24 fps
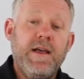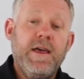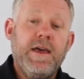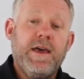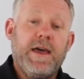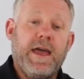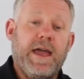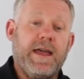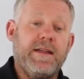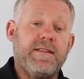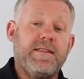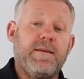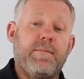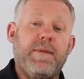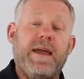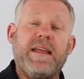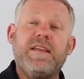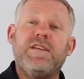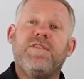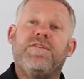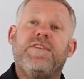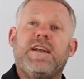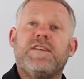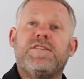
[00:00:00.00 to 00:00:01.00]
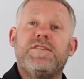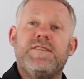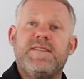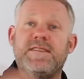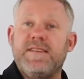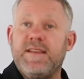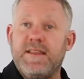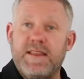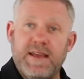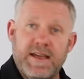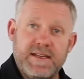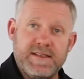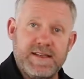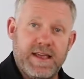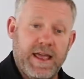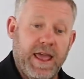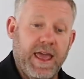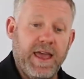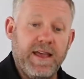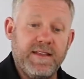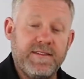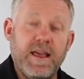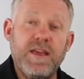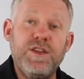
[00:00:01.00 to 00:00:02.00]
and the manufacturers see that
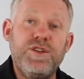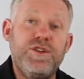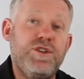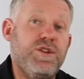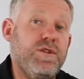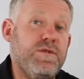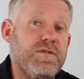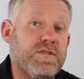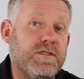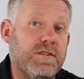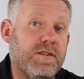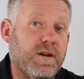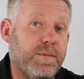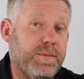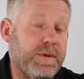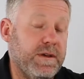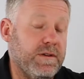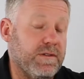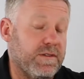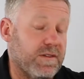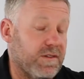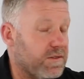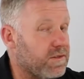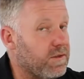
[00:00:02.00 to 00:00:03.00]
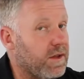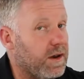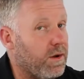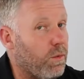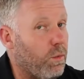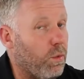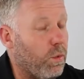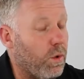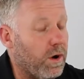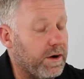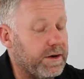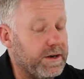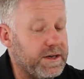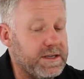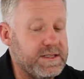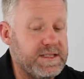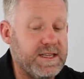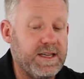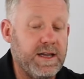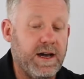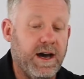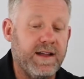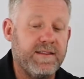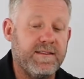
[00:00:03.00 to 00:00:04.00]
as user abuse. It's not a
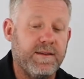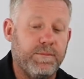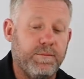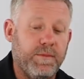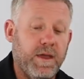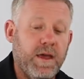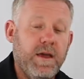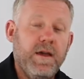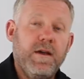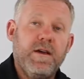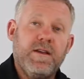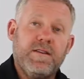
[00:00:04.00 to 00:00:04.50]
warranty item.